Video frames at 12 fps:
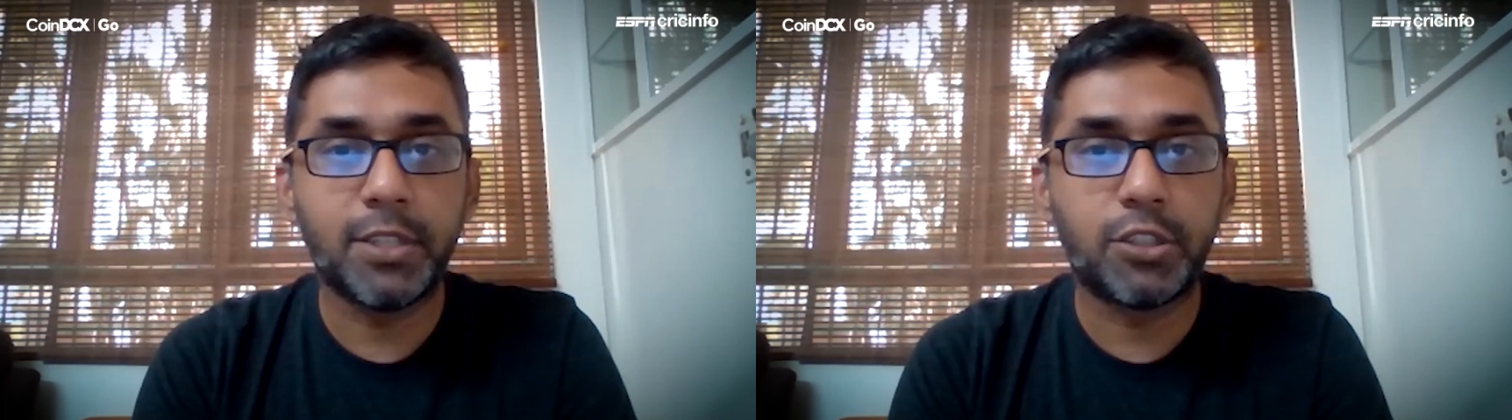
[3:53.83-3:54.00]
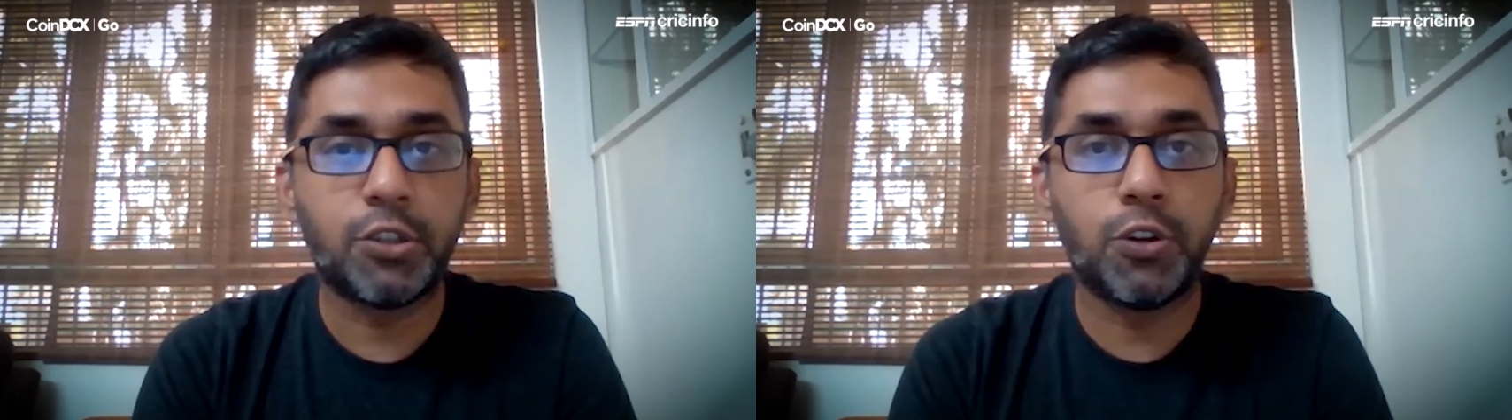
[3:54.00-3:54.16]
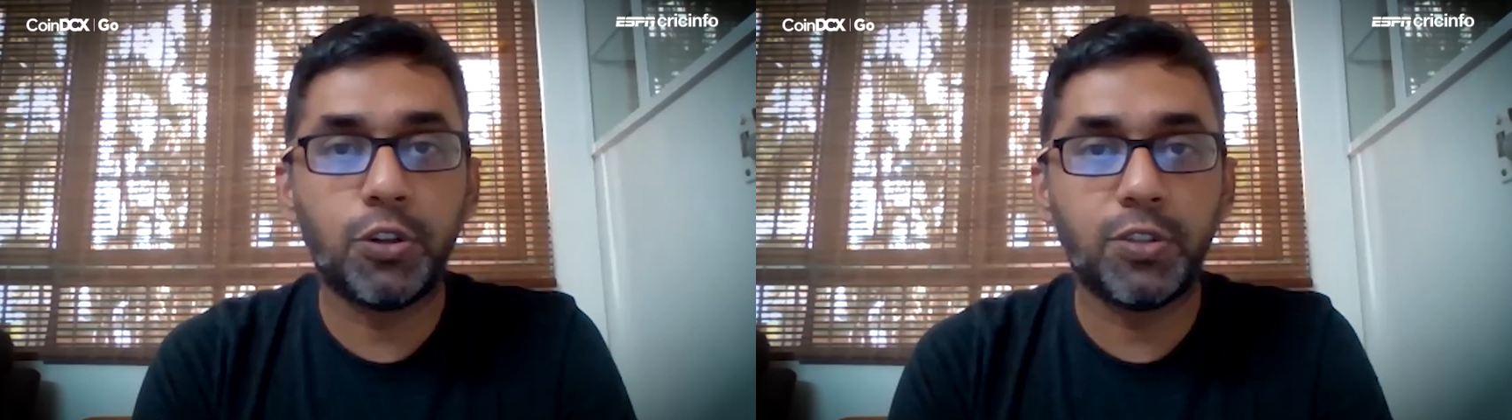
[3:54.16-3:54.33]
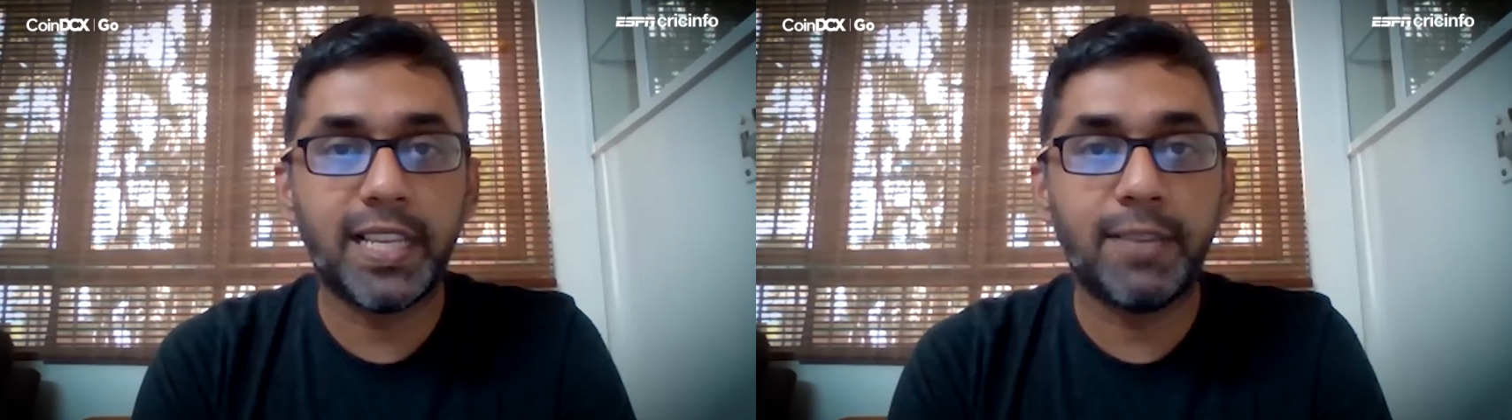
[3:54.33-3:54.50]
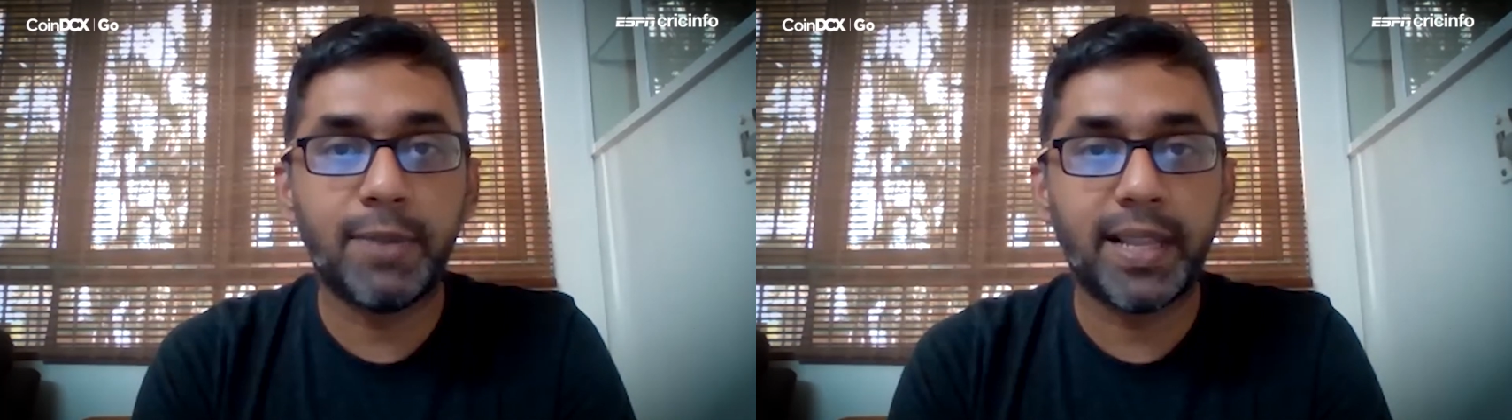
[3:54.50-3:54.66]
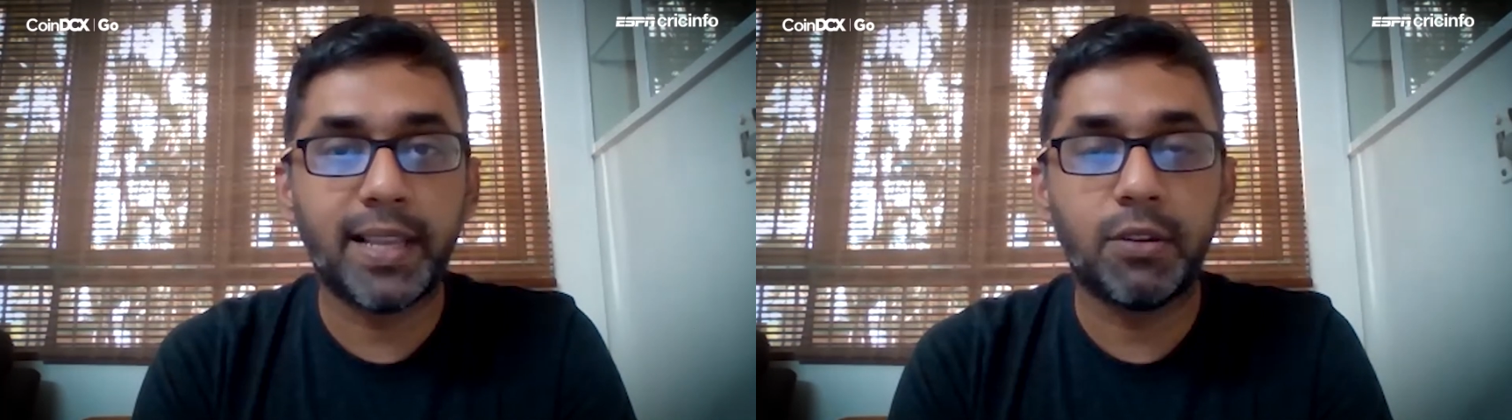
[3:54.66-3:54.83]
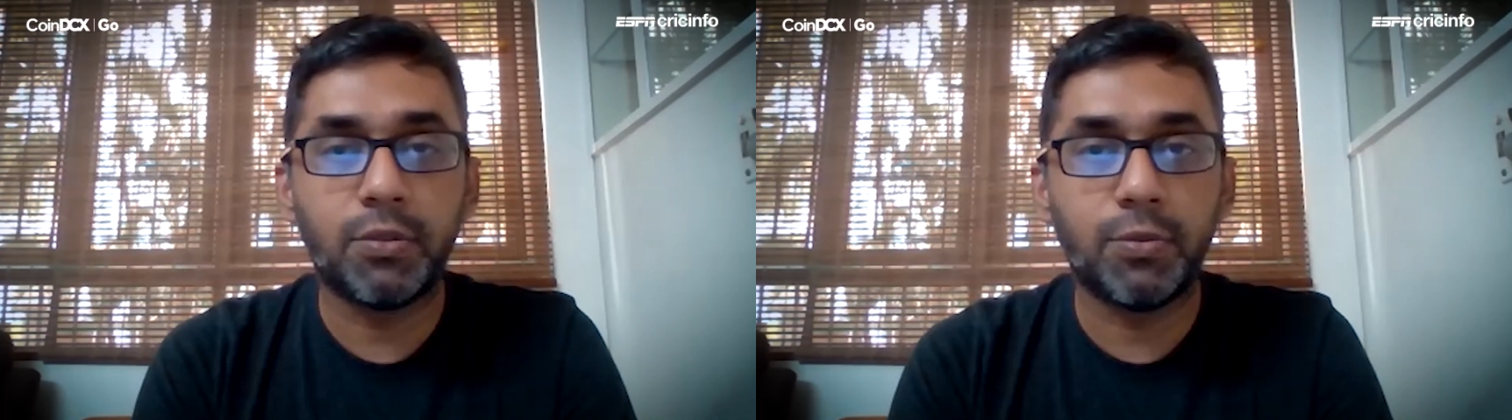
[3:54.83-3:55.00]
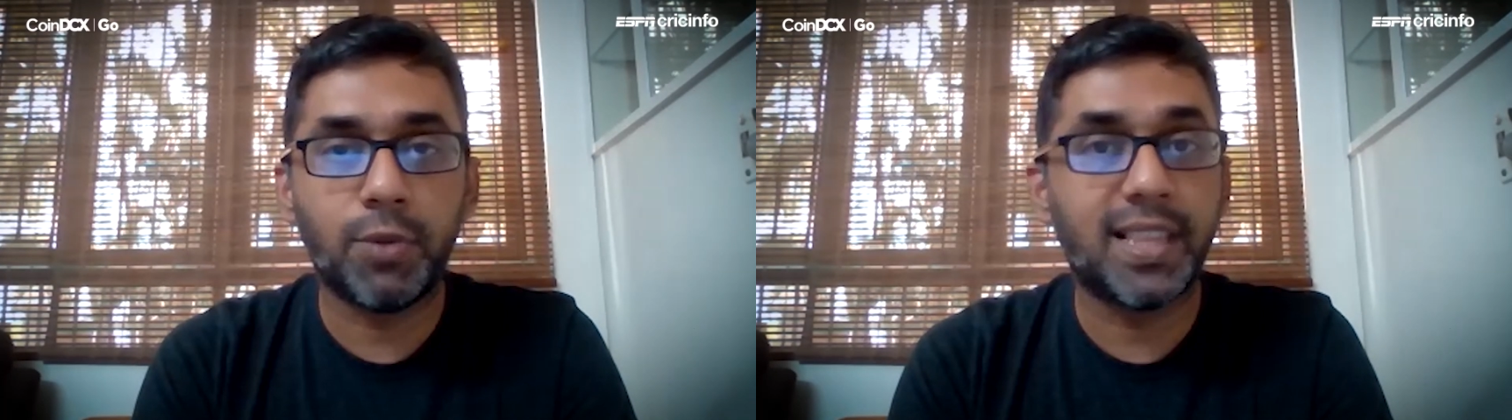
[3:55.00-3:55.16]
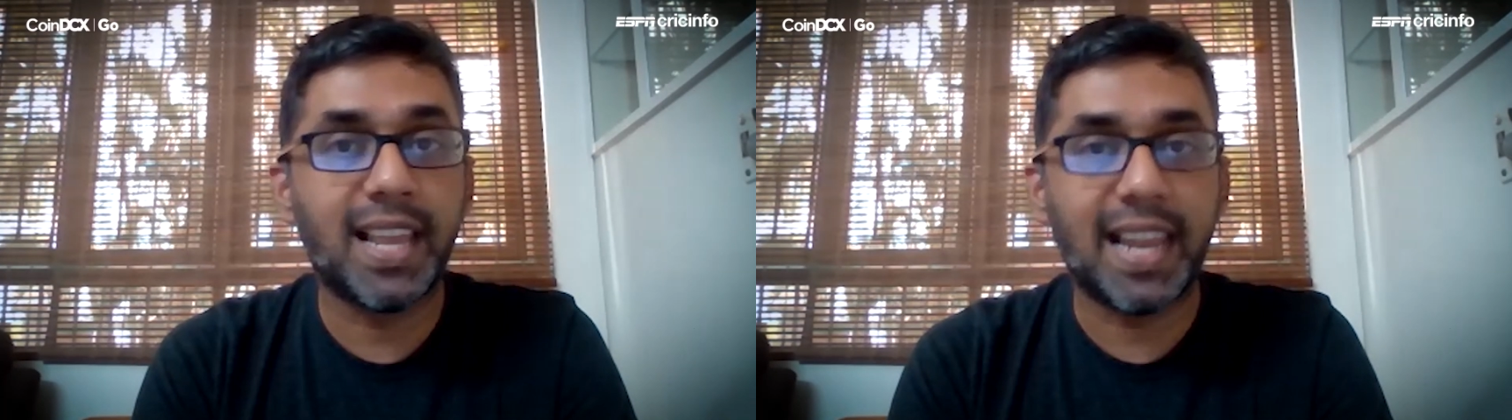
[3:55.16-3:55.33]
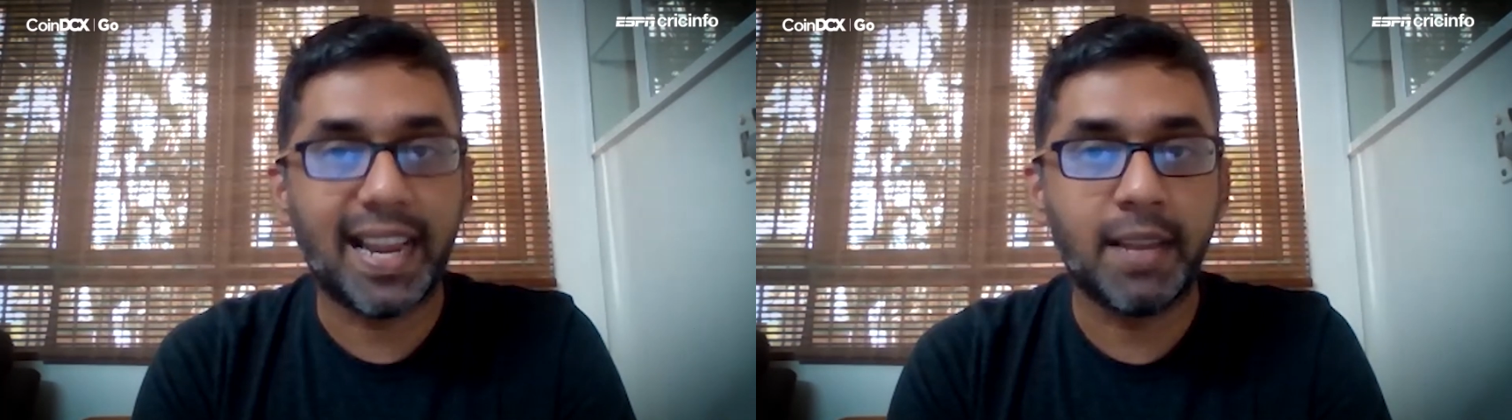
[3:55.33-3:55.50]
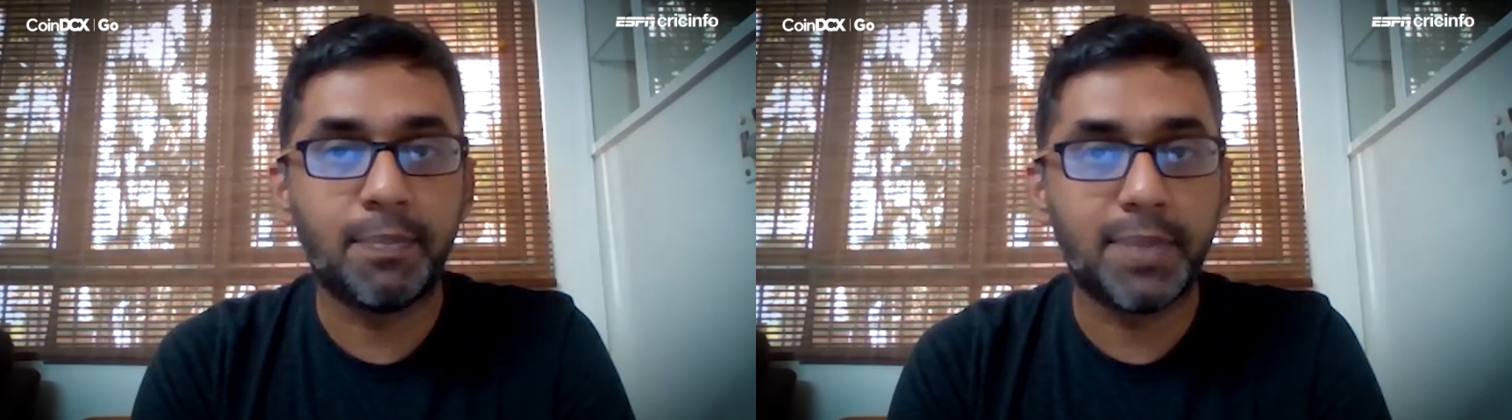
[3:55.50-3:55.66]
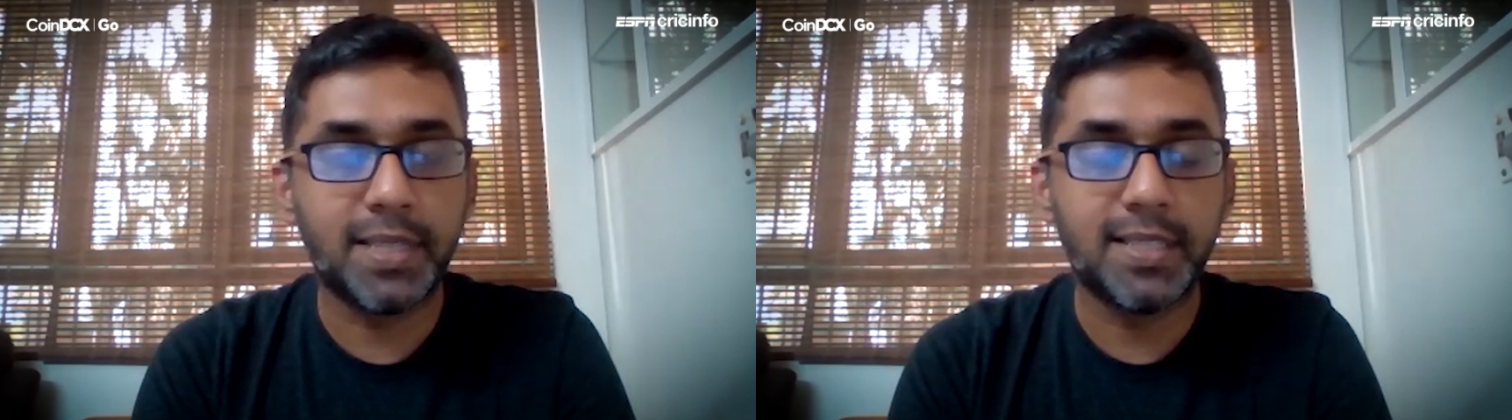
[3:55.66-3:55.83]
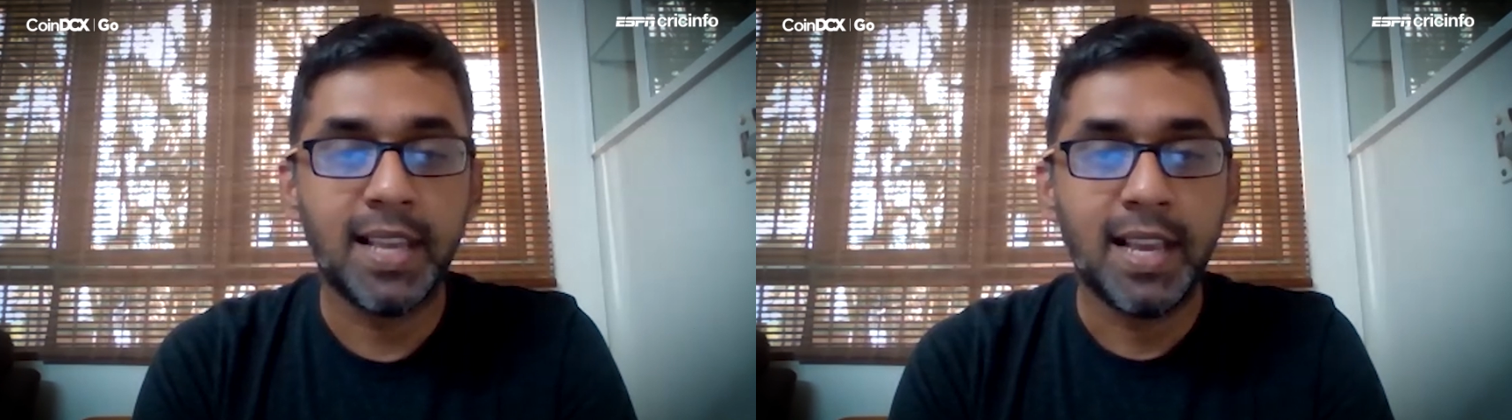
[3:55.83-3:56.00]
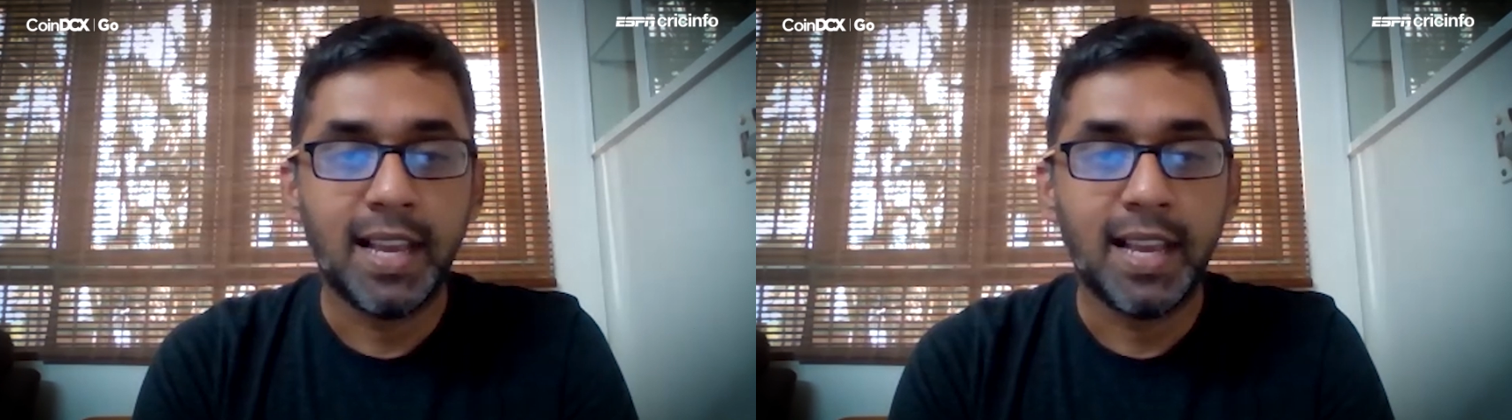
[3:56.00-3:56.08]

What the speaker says: it's good to see what the lineup is.